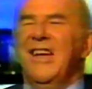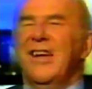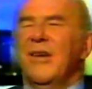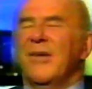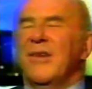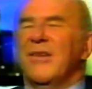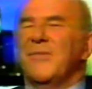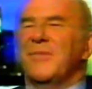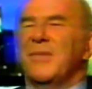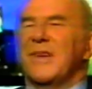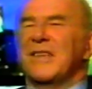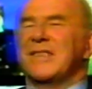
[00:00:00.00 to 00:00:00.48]

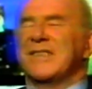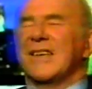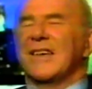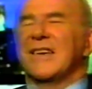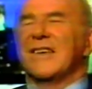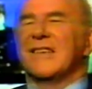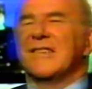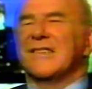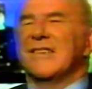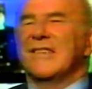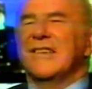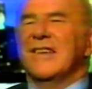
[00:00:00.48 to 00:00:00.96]
but,
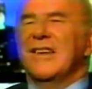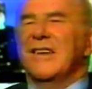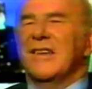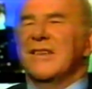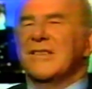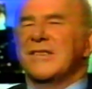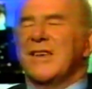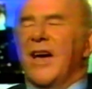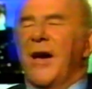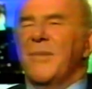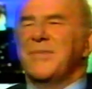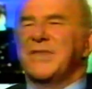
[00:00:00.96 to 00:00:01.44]
uh,
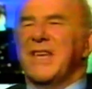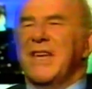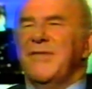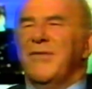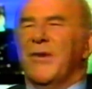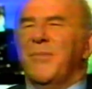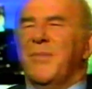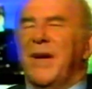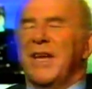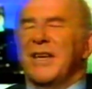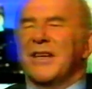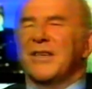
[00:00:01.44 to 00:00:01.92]
Tubbs
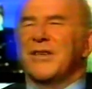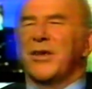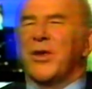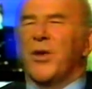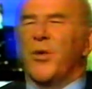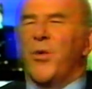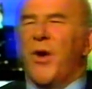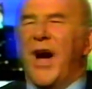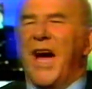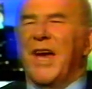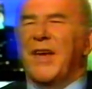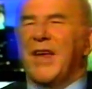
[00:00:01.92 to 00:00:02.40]
even made it to the
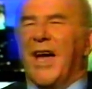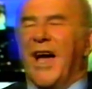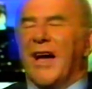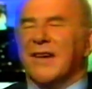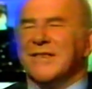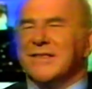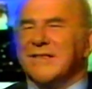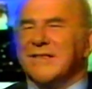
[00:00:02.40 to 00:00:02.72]
White House,